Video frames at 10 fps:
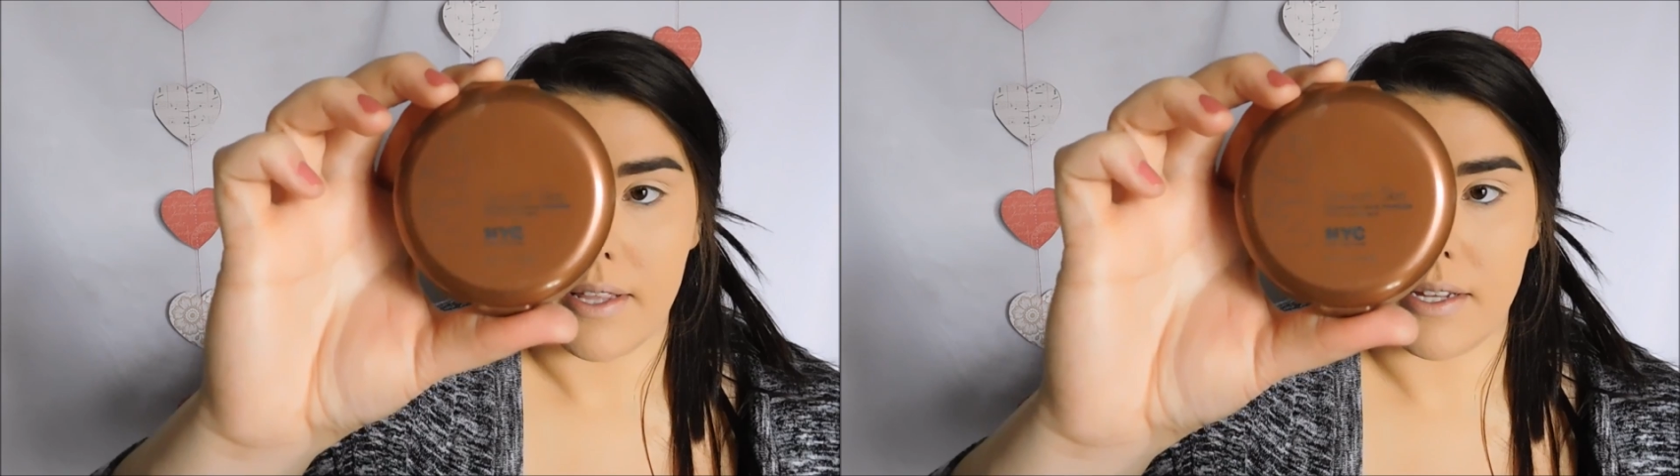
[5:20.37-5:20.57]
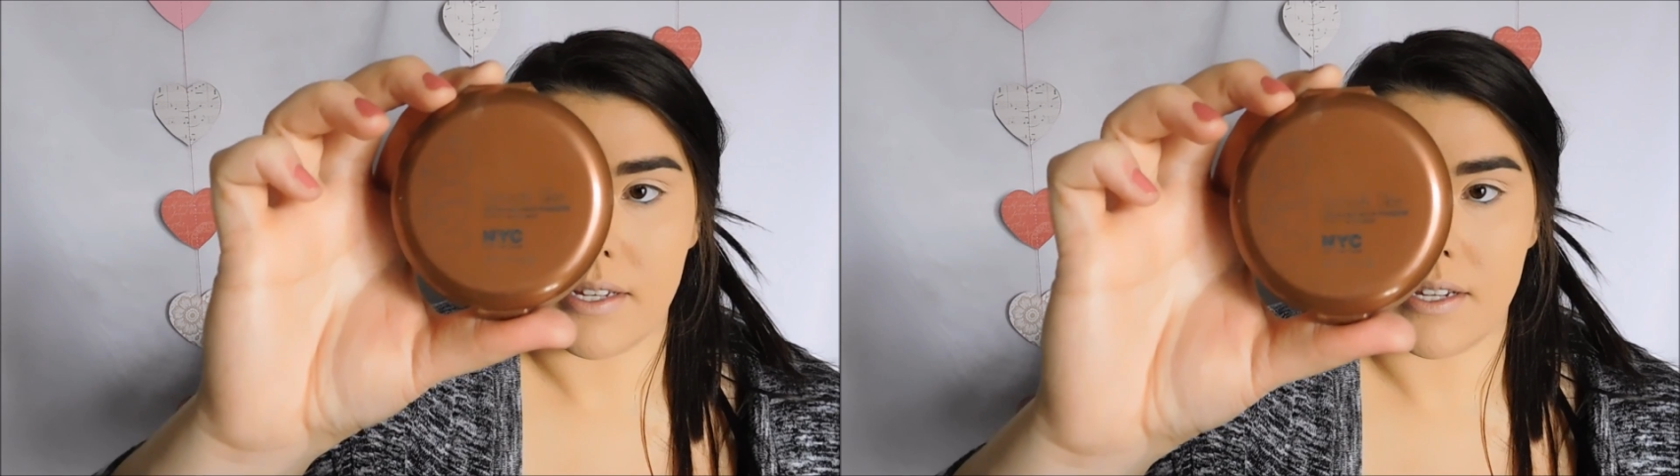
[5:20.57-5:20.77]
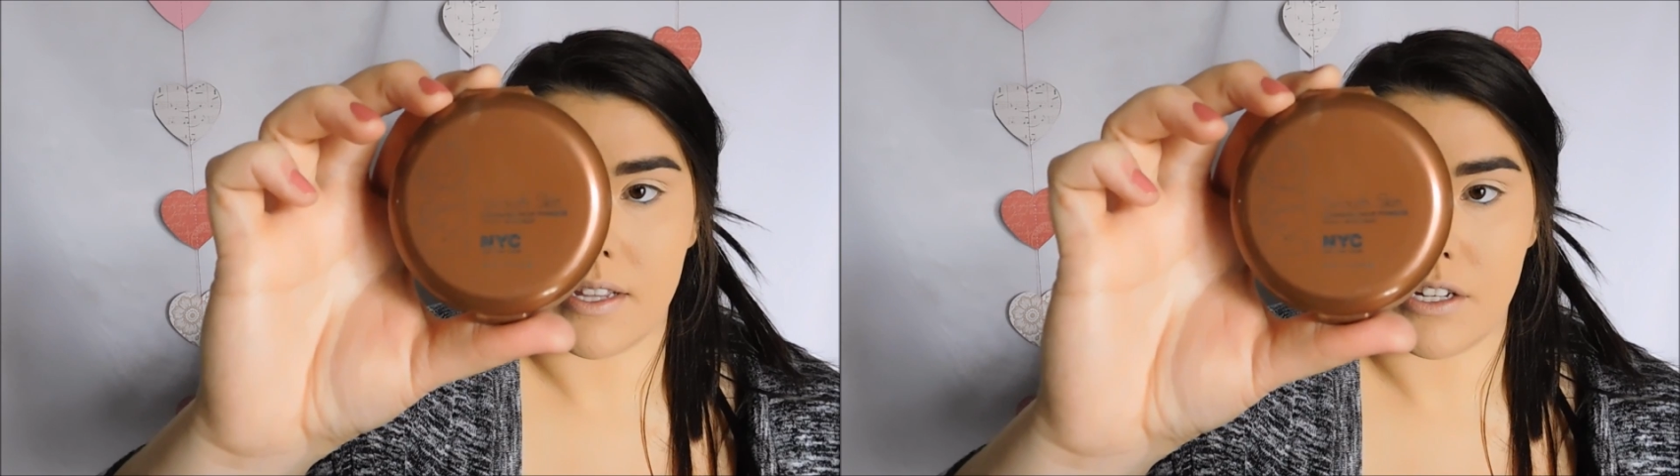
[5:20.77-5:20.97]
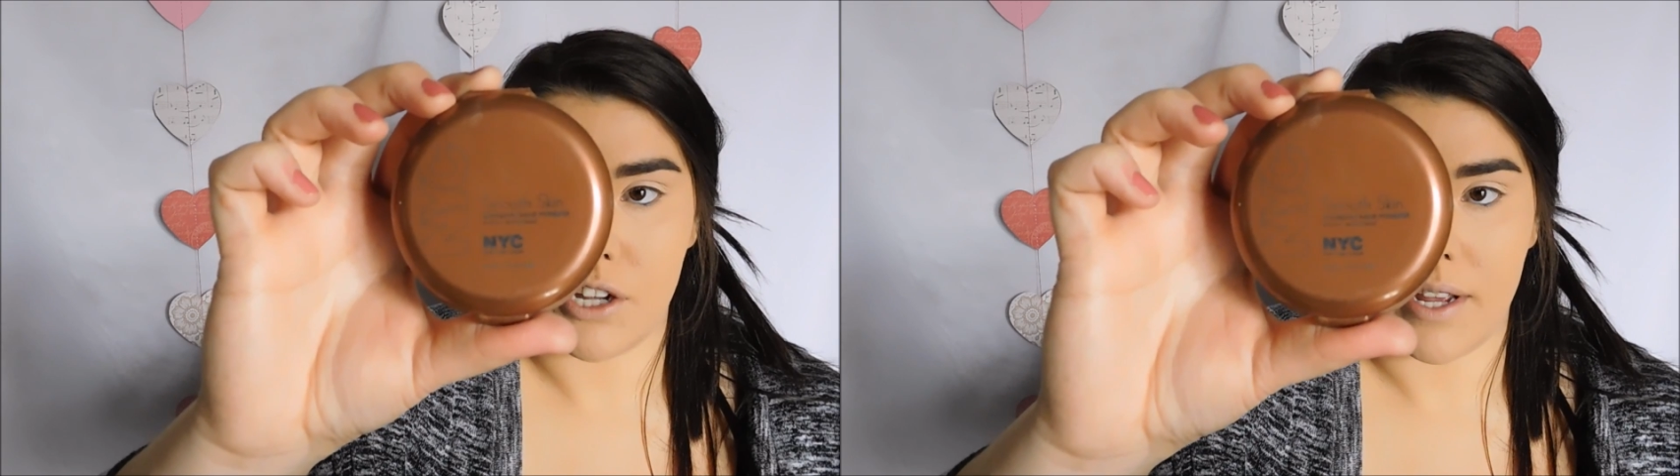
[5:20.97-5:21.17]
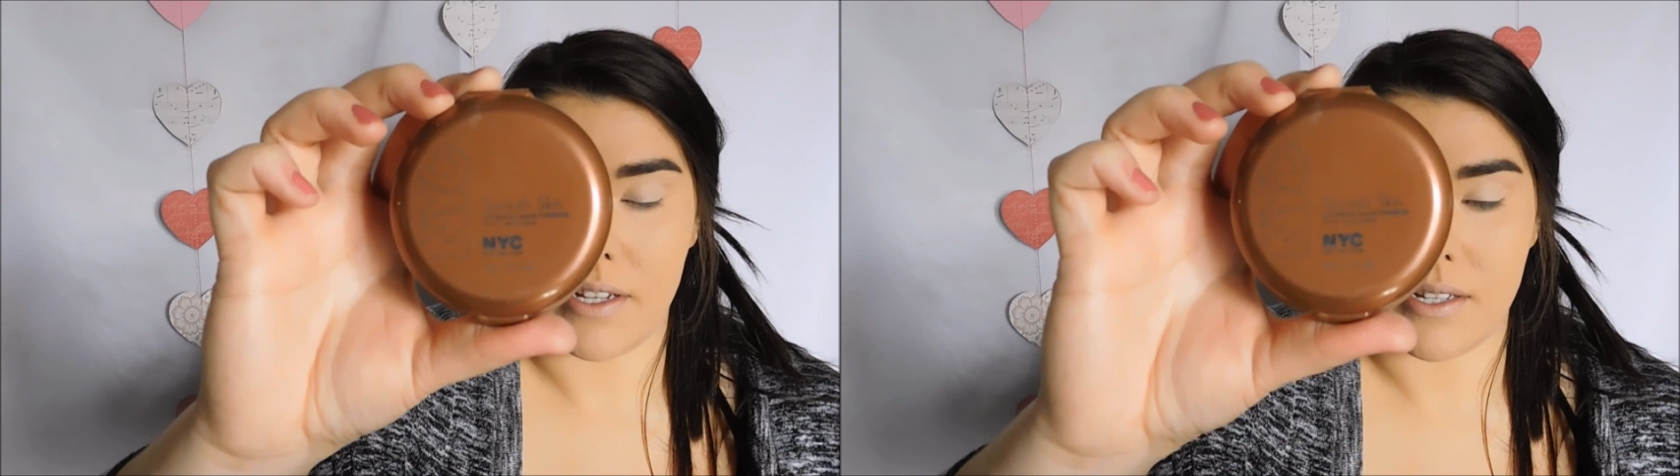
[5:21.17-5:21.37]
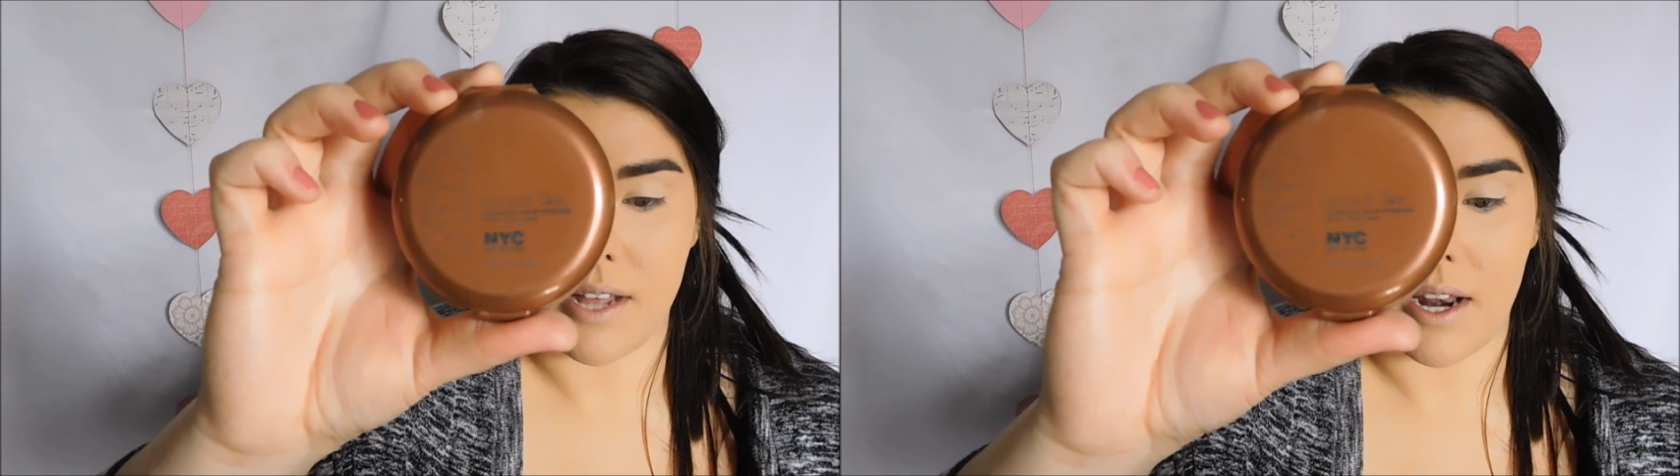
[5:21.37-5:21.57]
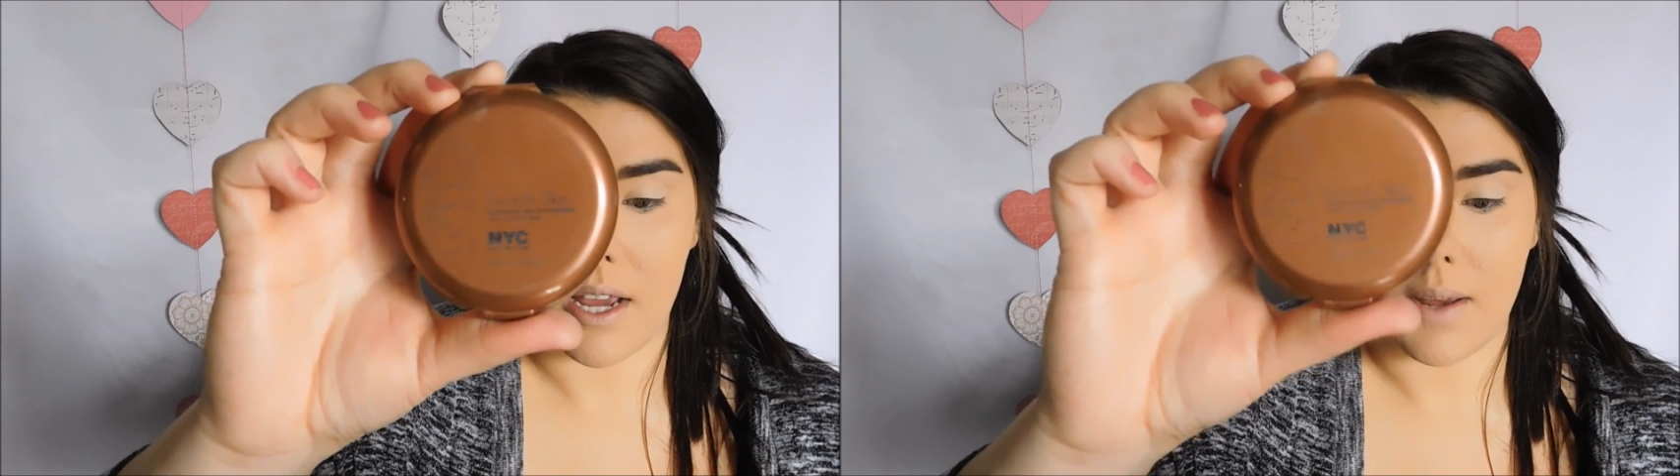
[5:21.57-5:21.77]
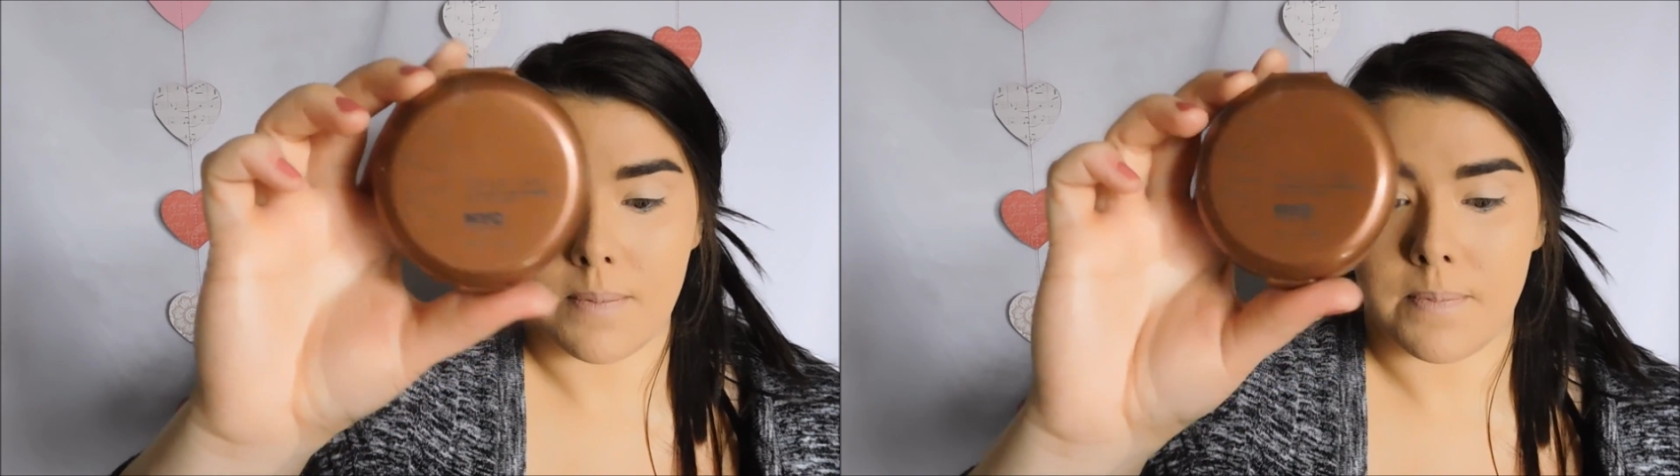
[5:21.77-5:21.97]
This is in the shade
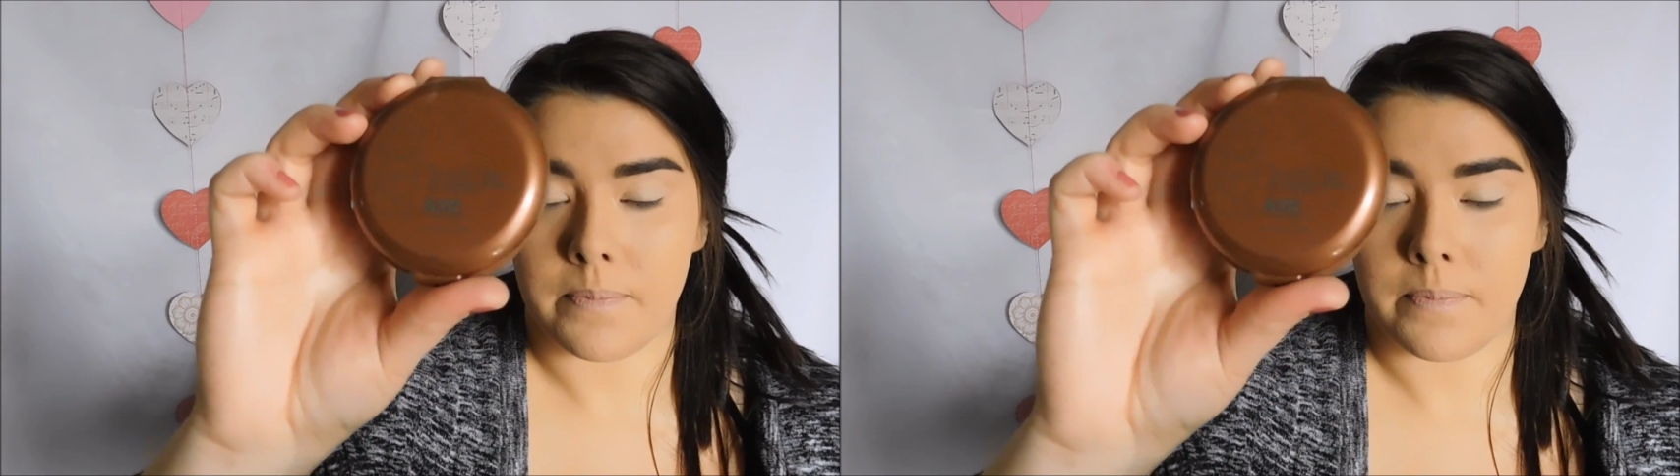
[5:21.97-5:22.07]
Sunny,